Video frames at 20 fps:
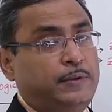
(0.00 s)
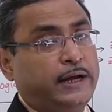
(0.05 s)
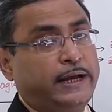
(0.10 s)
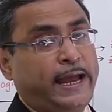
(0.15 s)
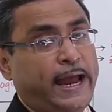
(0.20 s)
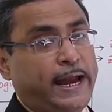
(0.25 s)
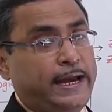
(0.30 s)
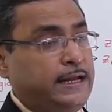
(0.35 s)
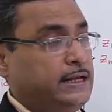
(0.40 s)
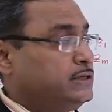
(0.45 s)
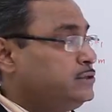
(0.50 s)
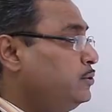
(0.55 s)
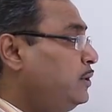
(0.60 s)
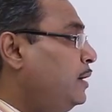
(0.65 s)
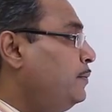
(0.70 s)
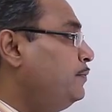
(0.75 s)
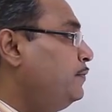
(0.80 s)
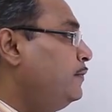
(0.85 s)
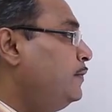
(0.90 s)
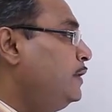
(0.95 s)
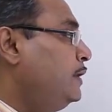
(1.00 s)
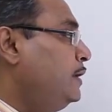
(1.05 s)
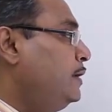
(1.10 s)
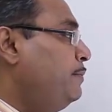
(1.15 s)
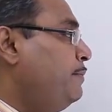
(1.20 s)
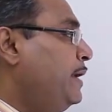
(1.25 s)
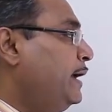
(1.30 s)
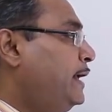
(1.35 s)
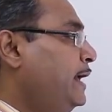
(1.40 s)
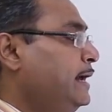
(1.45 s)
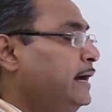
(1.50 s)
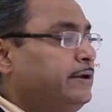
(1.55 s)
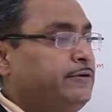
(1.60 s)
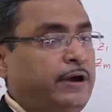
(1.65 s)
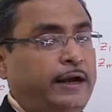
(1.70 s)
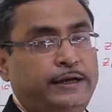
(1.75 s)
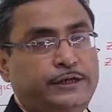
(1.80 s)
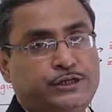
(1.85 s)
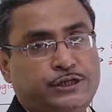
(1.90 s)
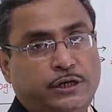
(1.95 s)
the carry. So I am making a
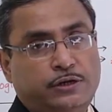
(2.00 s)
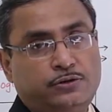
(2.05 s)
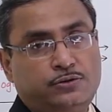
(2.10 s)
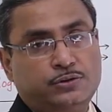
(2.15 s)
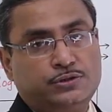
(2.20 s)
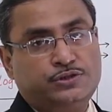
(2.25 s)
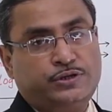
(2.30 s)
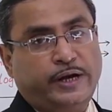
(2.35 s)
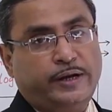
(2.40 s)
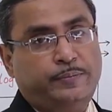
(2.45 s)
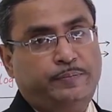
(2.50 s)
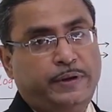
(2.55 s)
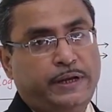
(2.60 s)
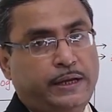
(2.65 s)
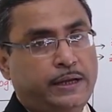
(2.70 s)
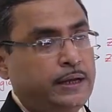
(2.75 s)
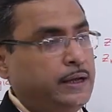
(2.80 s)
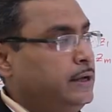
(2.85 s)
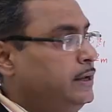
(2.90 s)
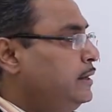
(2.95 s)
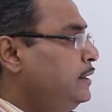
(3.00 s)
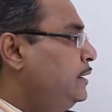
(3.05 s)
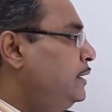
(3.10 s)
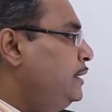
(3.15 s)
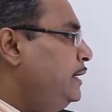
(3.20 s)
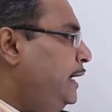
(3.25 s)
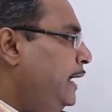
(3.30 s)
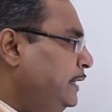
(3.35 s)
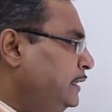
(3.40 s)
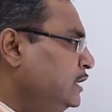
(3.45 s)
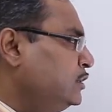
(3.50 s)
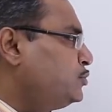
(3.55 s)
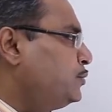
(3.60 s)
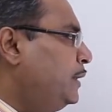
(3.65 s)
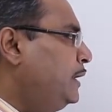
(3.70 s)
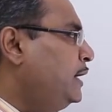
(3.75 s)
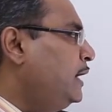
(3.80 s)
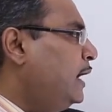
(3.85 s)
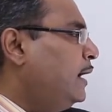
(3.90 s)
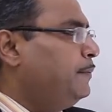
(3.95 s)
transition to state B. In this
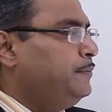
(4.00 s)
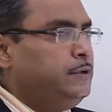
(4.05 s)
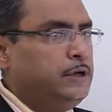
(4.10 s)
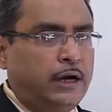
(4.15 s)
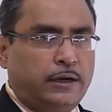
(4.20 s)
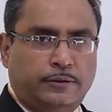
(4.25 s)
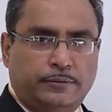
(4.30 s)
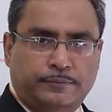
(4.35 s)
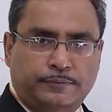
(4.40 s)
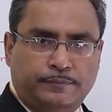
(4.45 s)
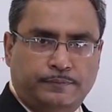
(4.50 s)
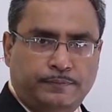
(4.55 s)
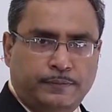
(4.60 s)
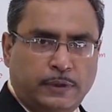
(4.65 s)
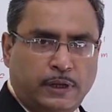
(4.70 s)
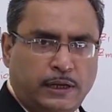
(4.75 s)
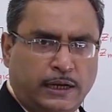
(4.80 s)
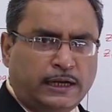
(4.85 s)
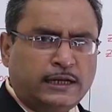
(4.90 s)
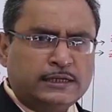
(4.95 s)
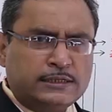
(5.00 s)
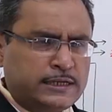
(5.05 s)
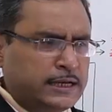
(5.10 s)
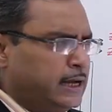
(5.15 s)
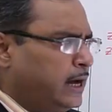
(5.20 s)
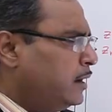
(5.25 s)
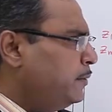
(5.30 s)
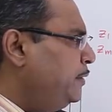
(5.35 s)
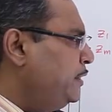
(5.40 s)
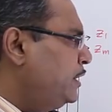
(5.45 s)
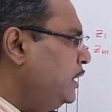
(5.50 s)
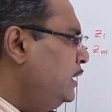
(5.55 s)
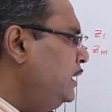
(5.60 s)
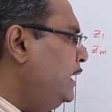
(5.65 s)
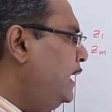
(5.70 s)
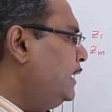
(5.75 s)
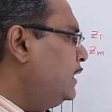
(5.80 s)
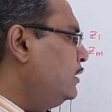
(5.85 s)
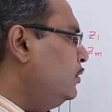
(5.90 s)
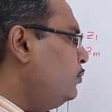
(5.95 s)
way I have done. Let us take arbitrarily
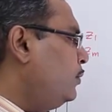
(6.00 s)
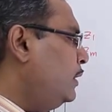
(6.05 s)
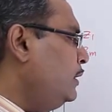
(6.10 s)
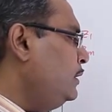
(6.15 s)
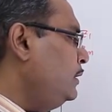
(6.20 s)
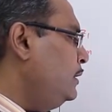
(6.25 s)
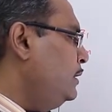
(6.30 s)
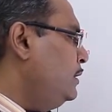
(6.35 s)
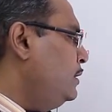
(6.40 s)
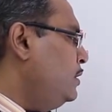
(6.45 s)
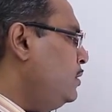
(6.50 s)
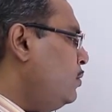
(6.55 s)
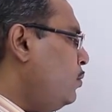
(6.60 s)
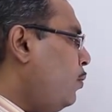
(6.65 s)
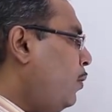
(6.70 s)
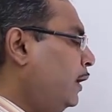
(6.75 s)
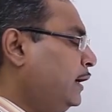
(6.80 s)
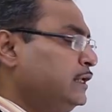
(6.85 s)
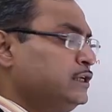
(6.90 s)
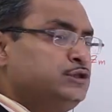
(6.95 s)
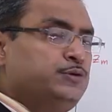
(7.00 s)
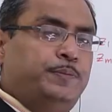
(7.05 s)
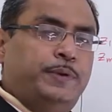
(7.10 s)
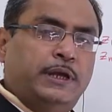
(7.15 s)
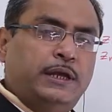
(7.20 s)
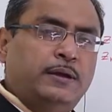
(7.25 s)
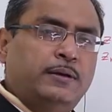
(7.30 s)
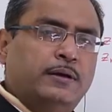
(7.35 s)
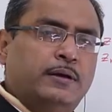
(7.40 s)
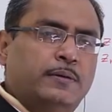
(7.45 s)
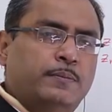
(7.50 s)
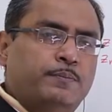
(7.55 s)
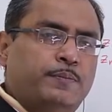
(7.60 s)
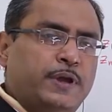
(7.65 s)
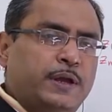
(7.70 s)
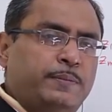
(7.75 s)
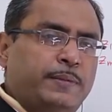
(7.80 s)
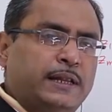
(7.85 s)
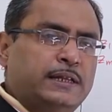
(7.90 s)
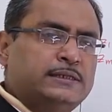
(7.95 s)
another one. What is B?
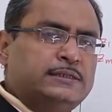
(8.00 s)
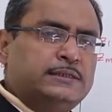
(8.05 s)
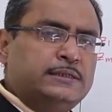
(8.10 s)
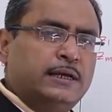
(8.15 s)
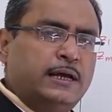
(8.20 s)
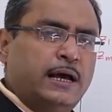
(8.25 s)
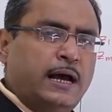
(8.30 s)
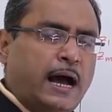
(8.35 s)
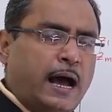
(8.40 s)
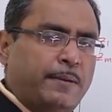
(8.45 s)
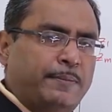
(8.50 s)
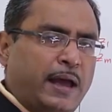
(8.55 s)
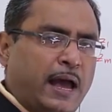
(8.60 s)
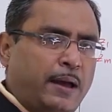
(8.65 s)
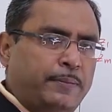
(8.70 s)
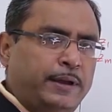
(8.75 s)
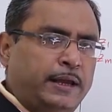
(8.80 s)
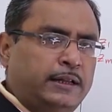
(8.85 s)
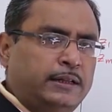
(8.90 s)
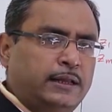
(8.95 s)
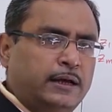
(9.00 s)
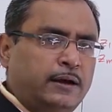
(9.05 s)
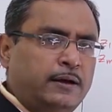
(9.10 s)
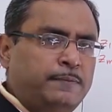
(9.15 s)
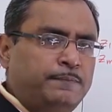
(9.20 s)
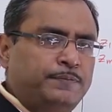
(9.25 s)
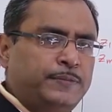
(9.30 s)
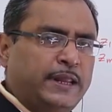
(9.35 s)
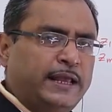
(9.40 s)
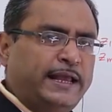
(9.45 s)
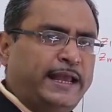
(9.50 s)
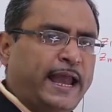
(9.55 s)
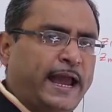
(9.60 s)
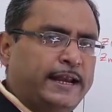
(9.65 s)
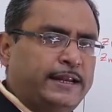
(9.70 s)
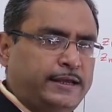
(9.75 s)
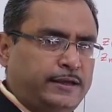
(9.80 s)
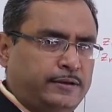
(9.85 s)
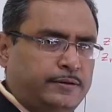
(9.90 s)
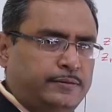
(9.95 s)
B means I am having the
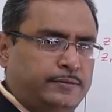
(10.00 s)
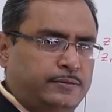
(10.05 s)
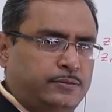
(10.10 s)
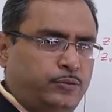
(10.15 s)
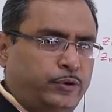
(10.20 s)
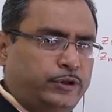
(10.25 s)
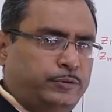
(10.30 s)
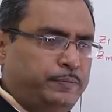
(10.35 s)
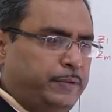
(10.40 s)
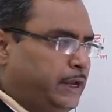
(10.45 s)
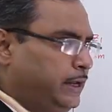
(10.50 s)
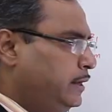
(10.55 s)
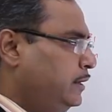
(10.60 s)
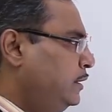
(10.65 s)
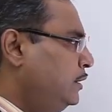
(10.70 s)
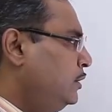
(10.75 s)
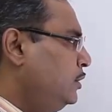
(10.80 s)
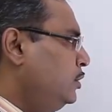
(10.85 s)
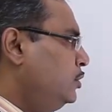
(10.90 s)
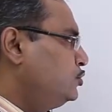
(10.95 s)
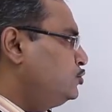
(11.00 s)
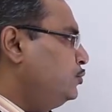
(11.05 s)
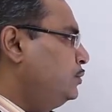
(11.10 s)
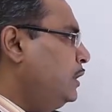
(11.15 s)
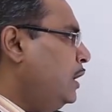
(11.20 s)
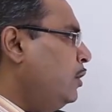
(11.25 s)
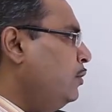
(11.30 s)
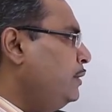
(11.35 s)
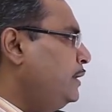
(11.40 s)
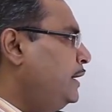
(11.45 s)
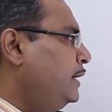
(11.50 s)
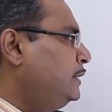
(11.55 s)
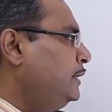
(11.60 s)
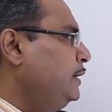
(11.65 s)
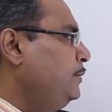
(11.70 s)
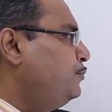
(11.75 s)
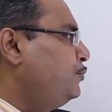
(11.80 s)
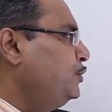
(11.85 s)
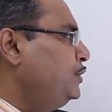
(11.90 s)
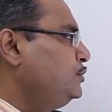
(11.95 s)
carry with me. So now here the
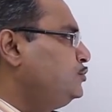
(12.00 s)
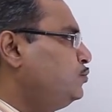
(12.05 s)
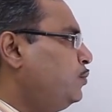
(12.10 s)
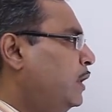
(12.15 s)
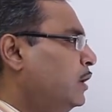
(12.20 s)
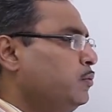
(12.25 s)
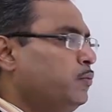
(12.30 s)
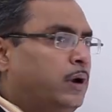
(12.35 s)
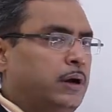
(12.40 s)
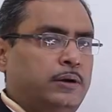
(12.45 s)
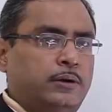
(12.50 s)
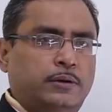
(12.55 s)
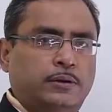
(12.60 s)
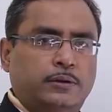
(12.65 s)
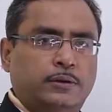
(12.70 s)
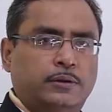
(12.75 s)
input is 1 1.